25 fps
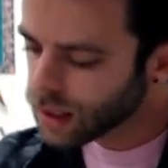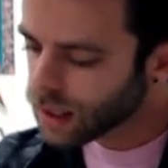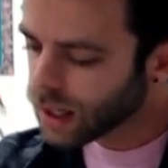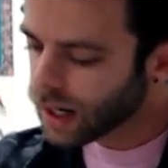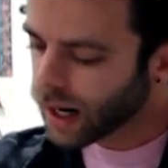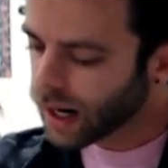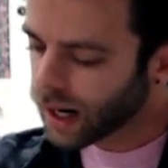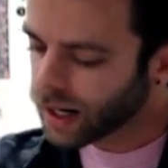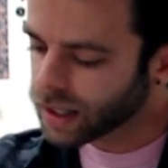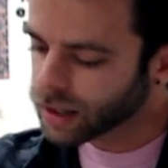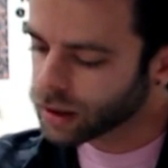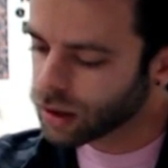
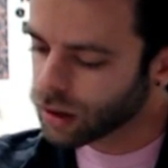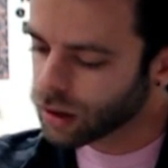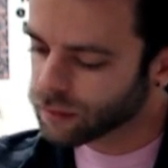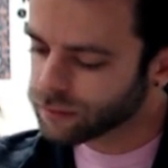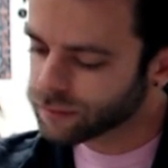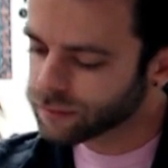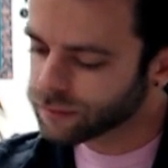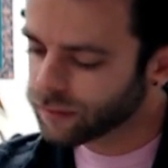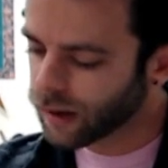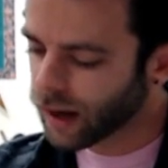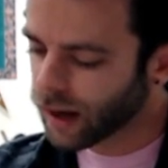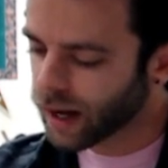I know
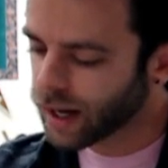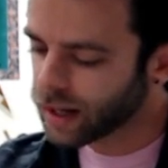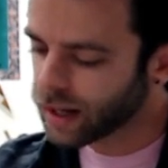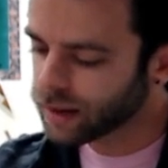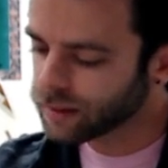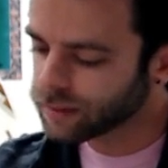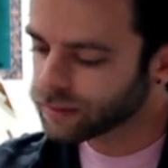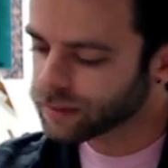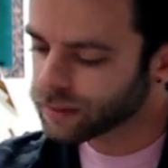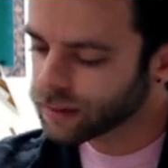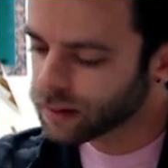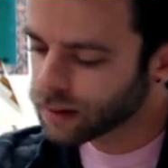
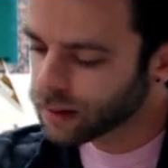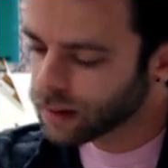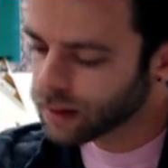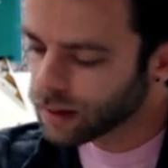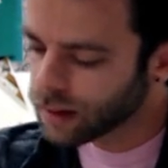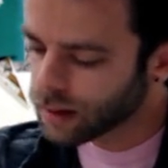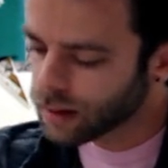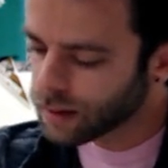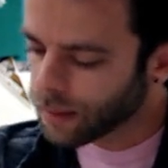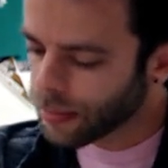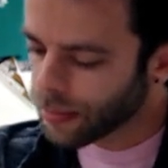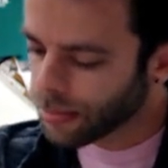5
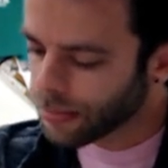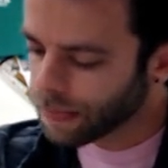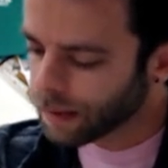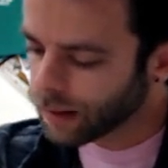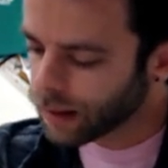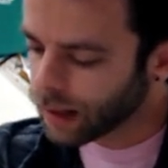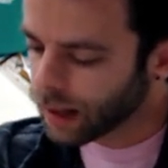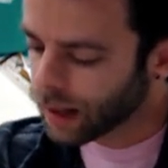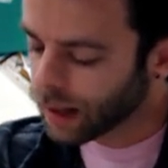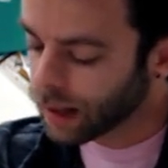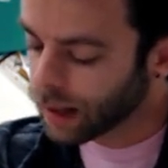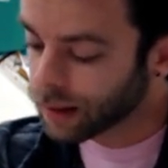
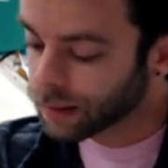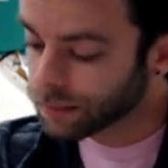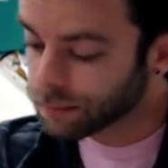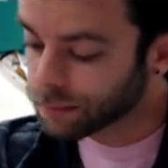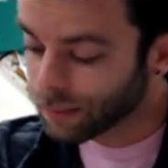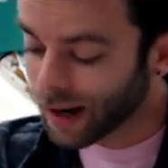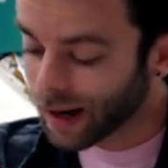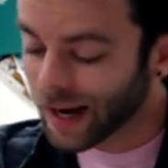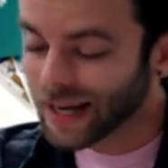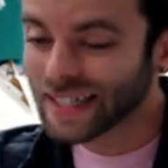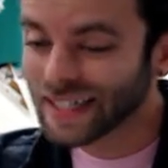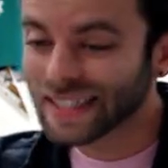
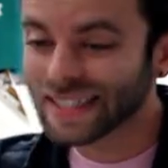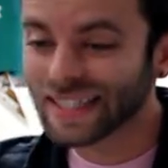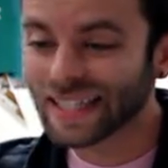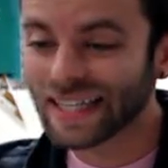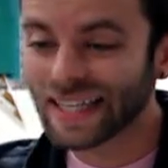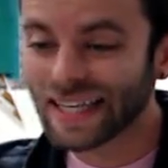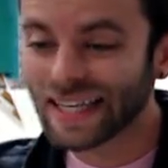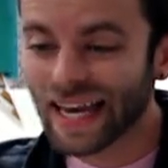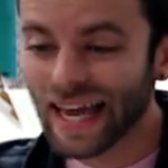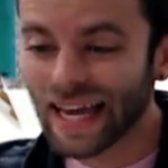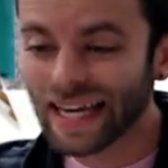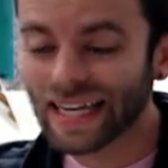minus a
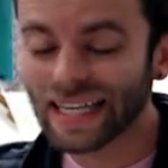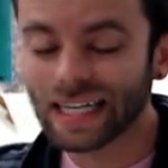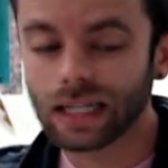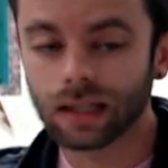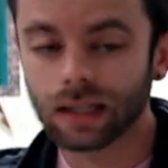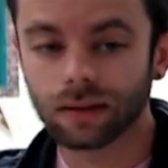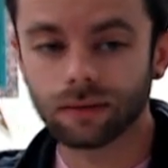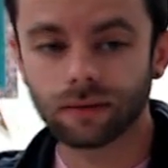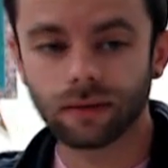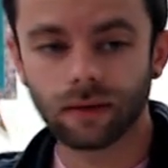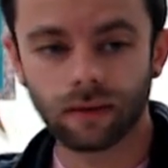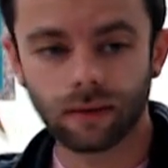
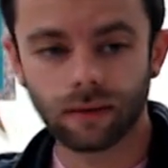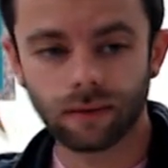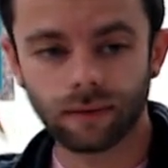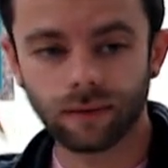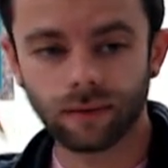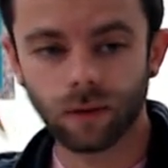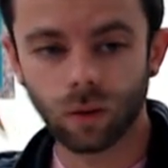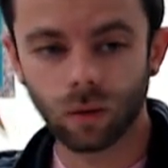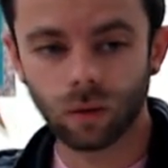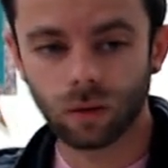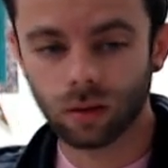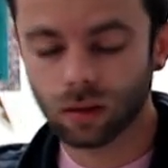
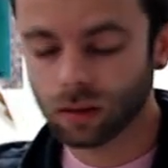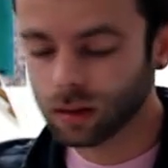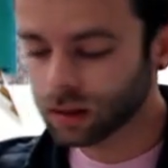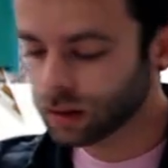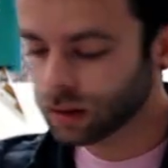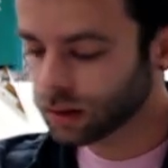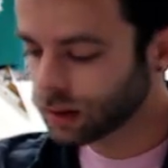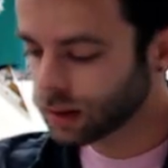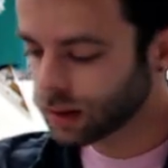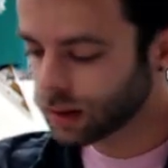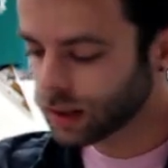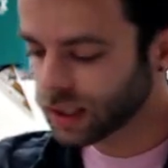-4
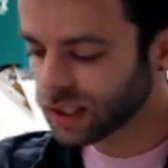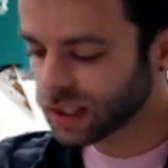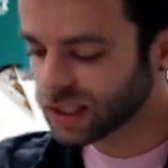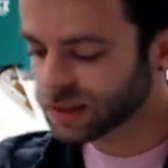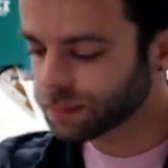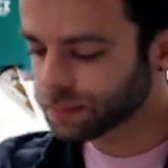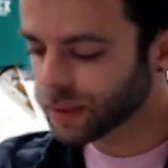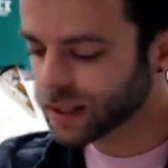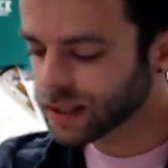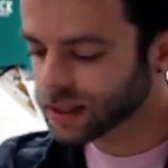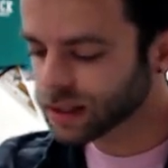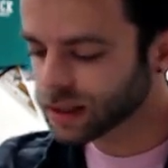is
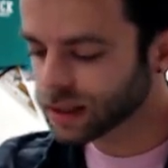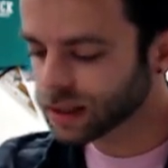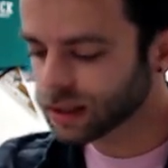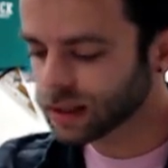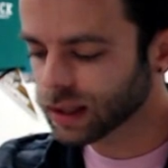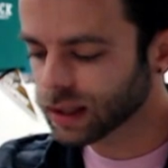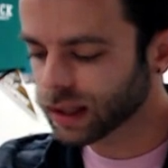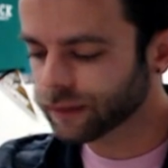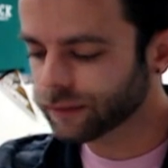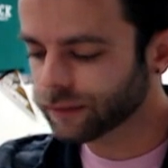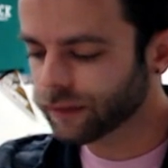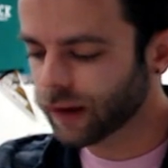basically
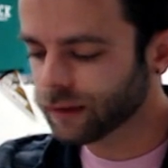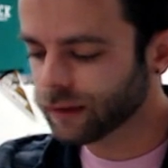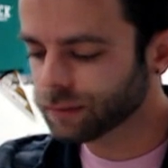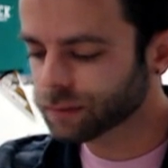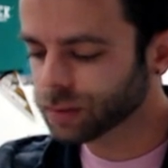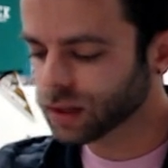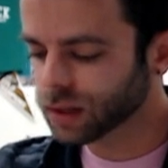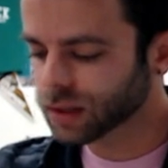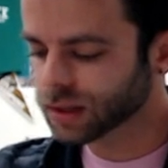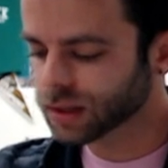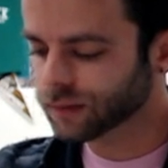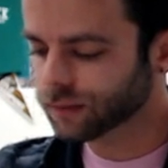like 5
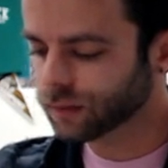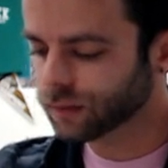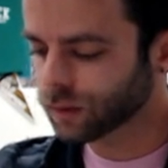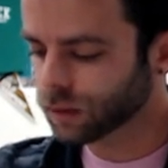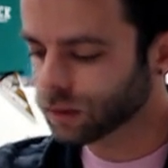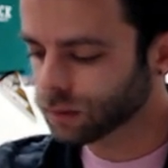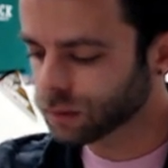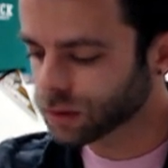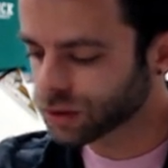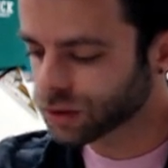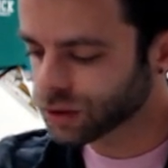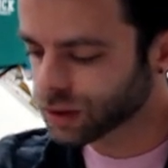plus
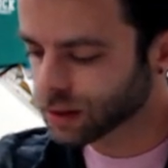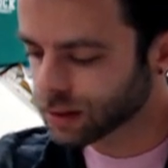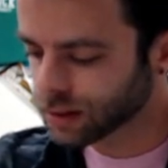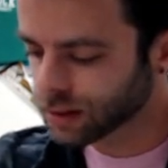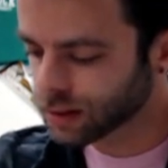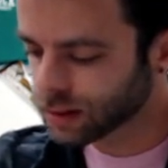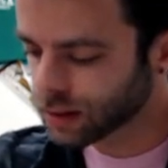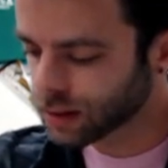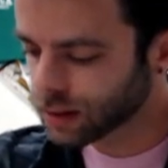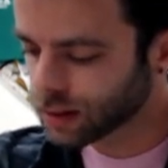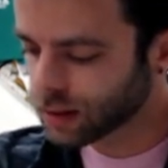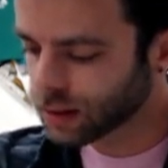4, which
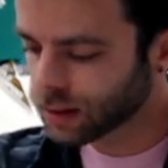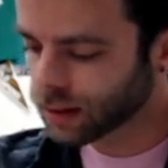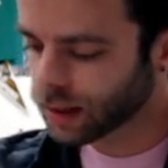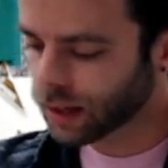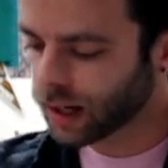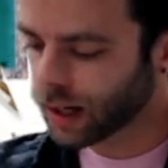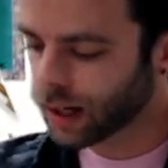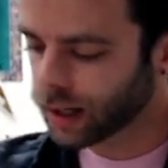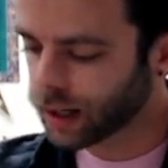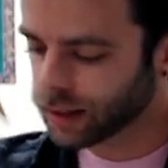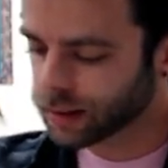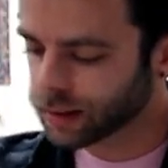is
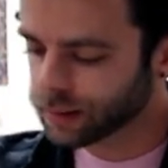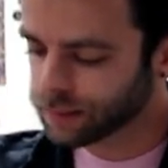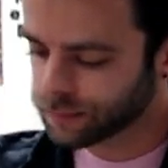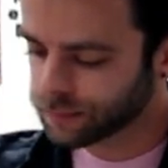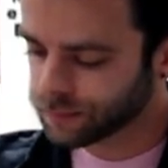9.